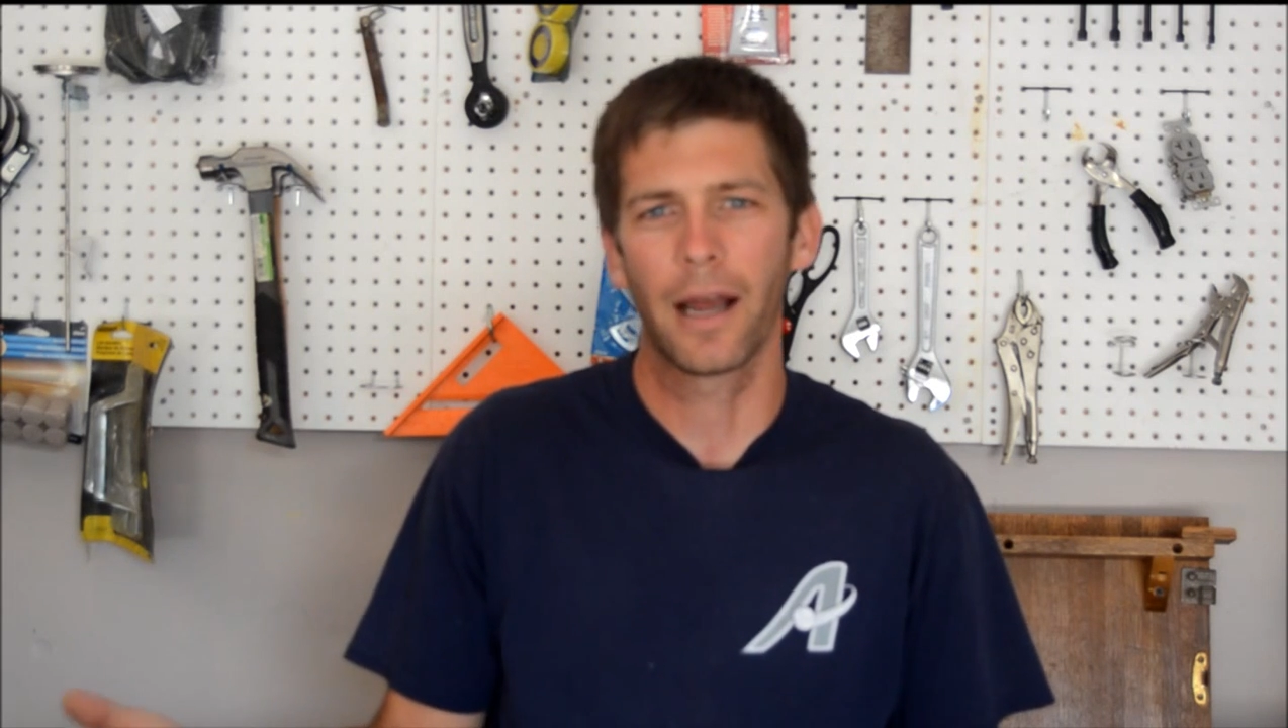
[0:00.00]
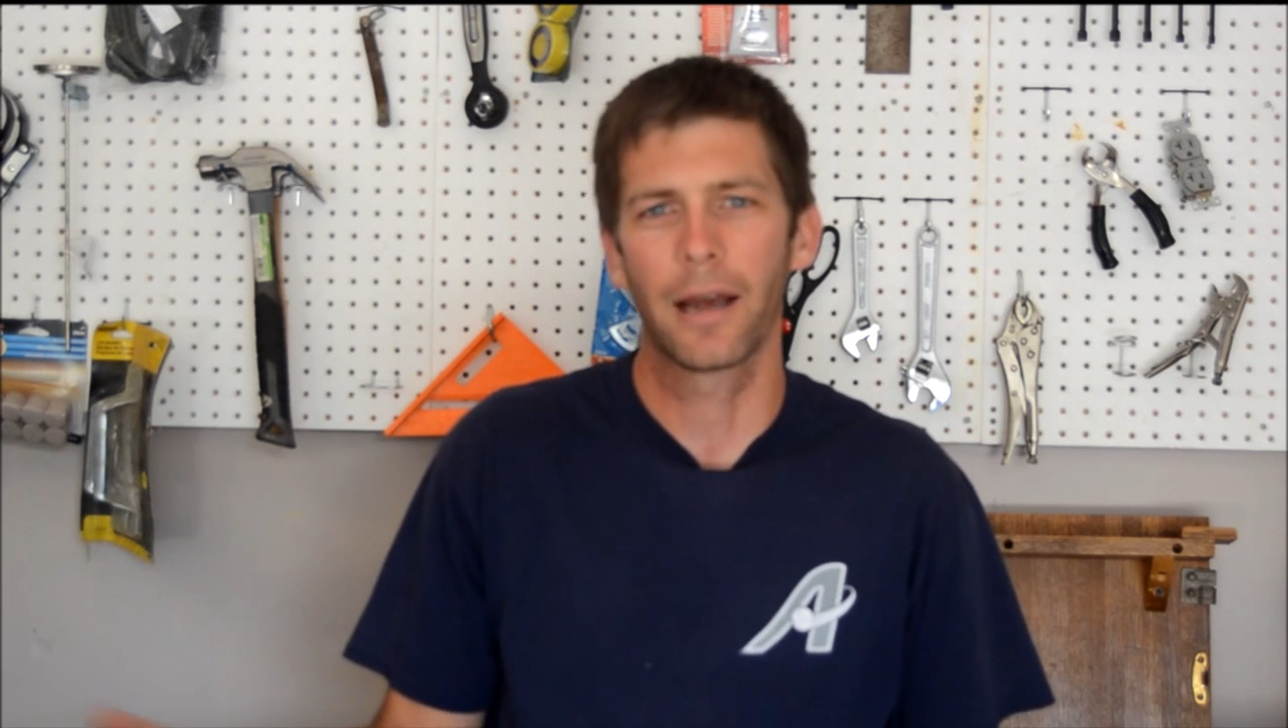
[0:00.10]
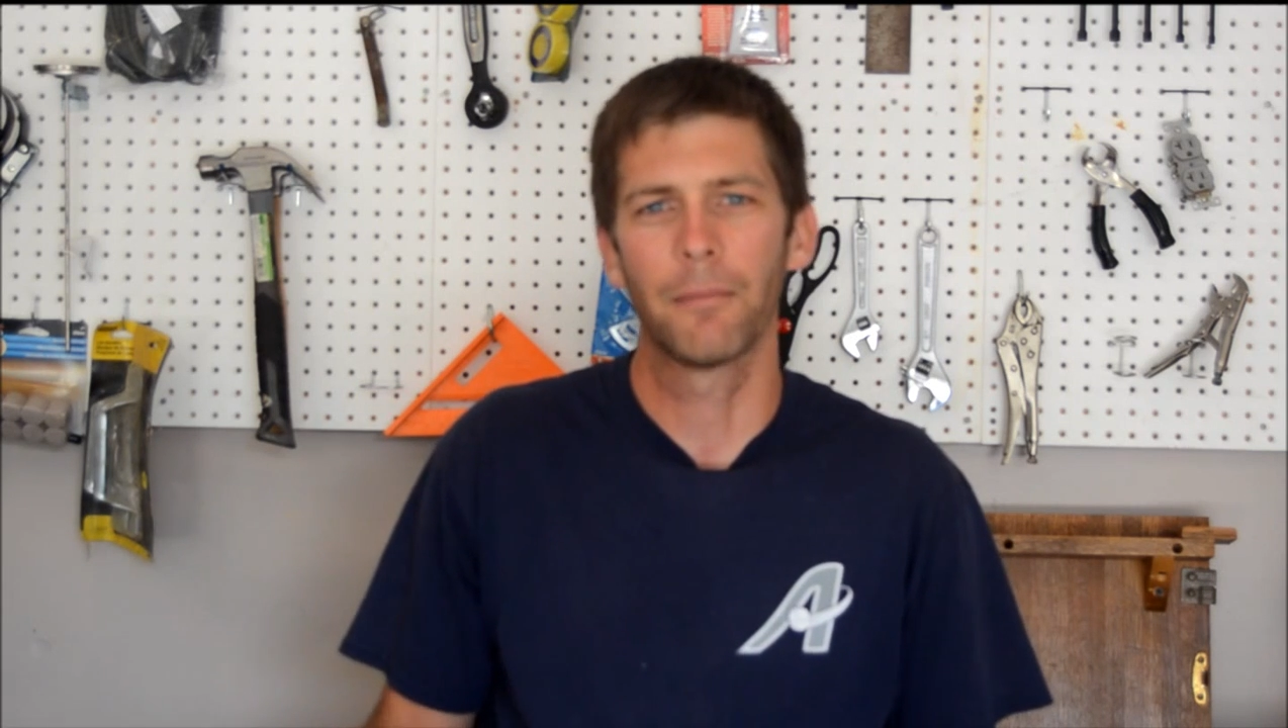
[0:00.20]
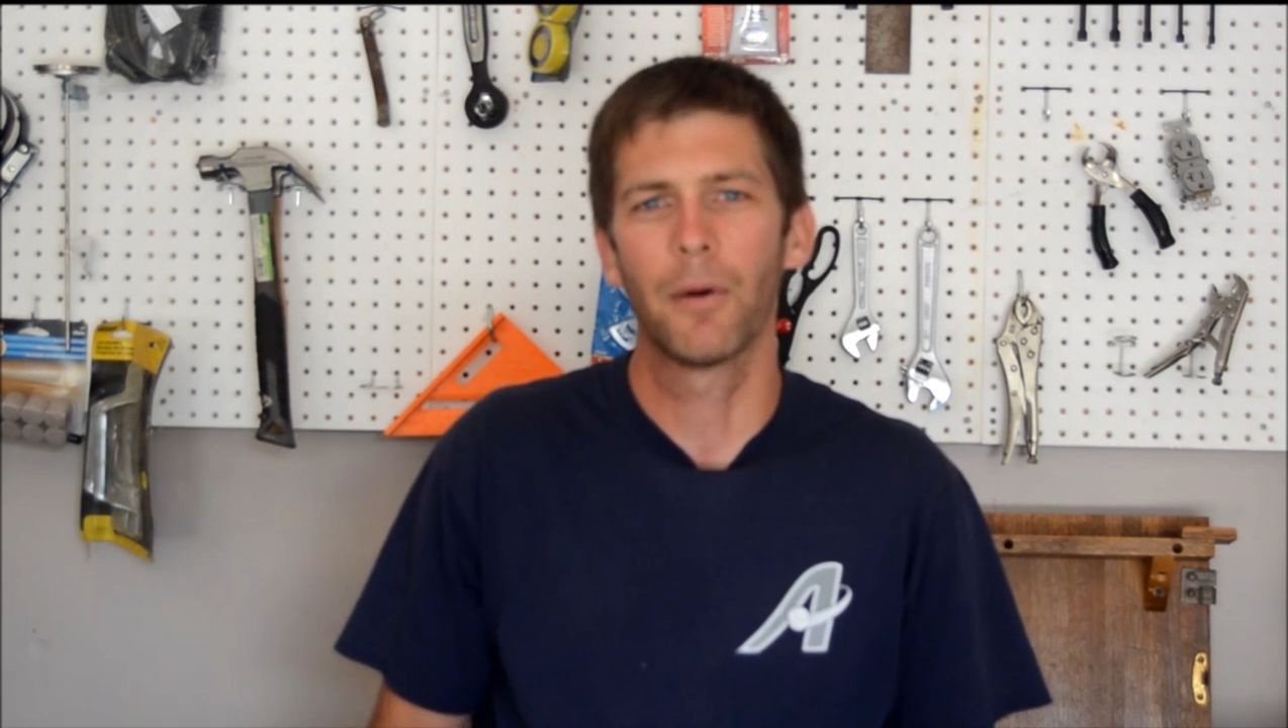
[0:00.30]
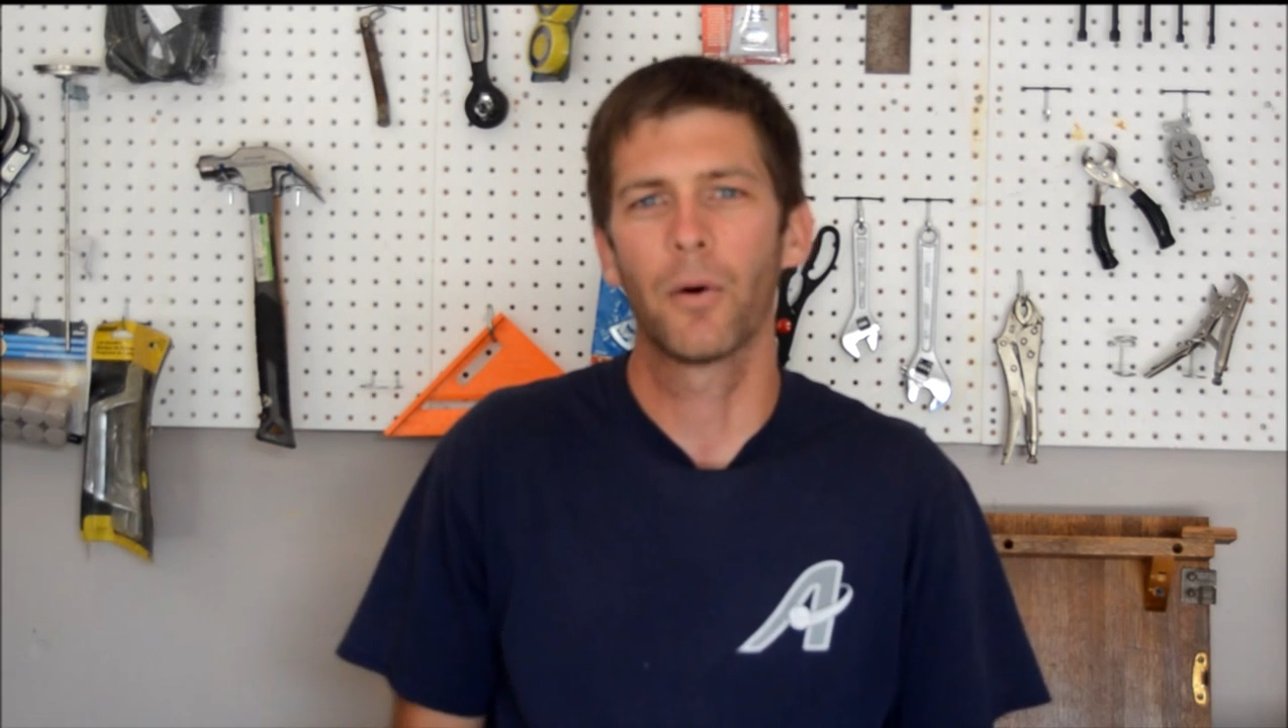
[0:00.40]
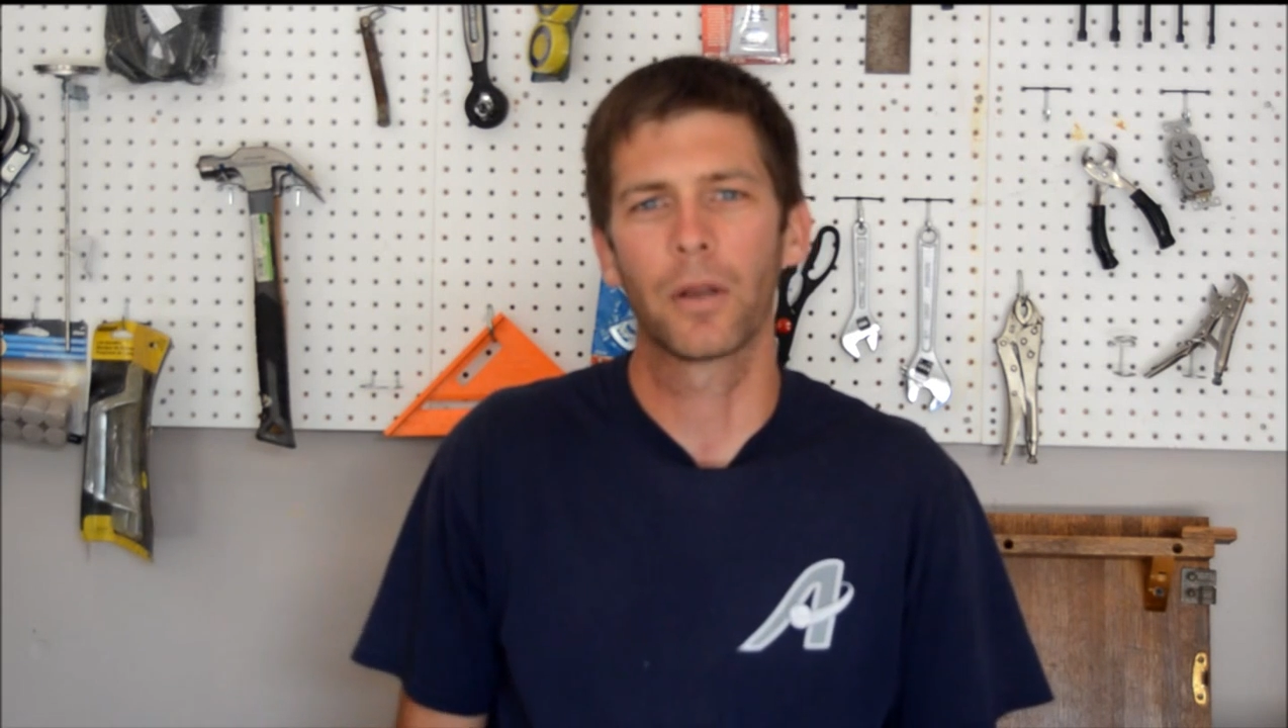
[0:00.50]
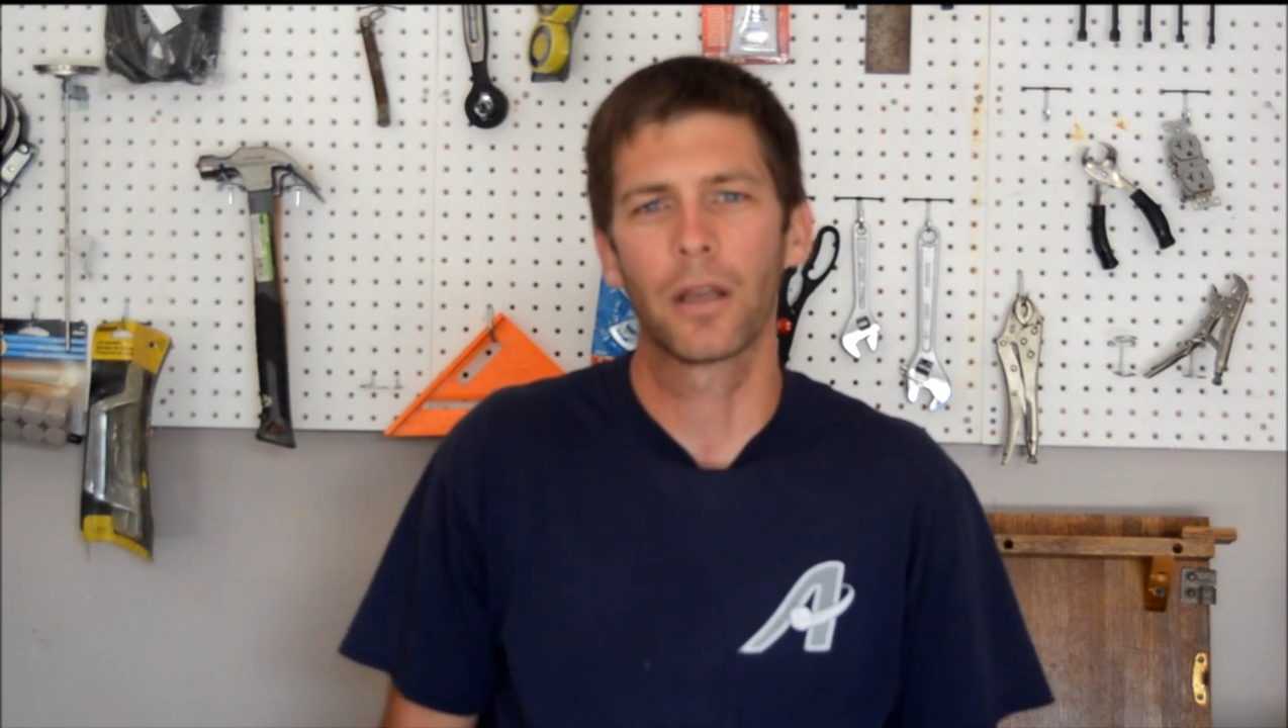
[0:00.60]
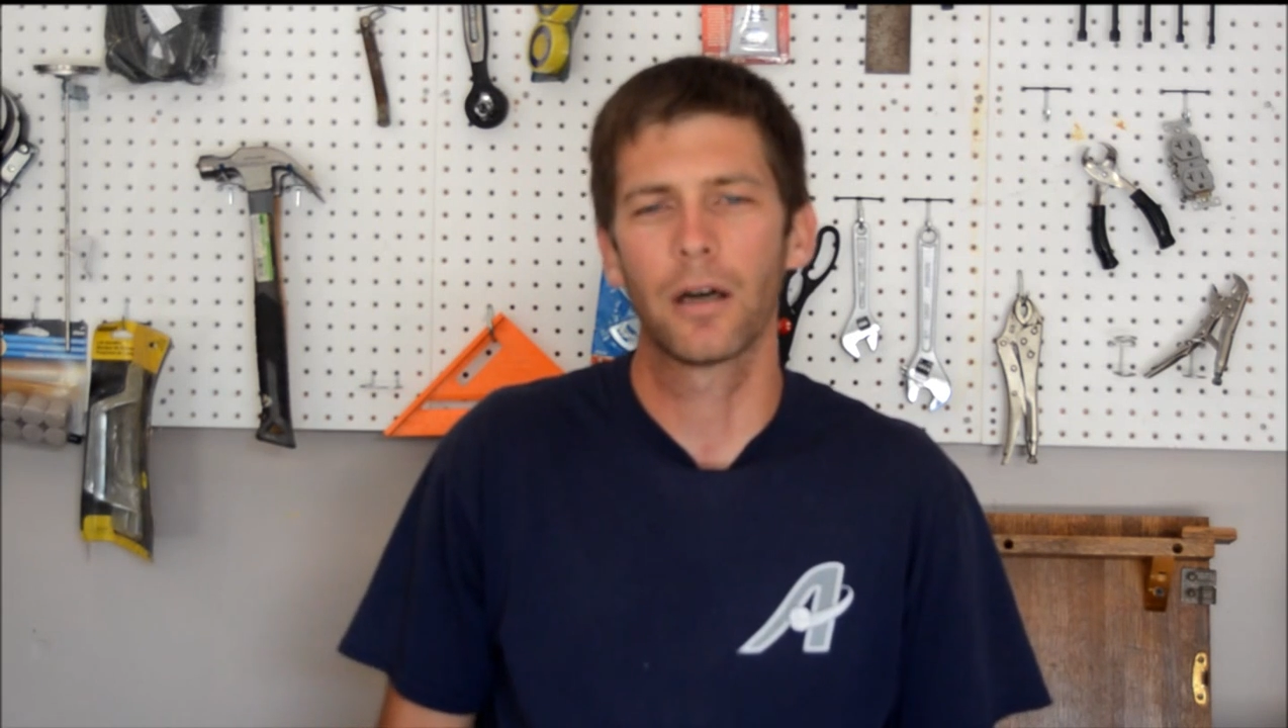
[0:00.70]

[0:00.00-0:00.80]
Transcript: out of mowing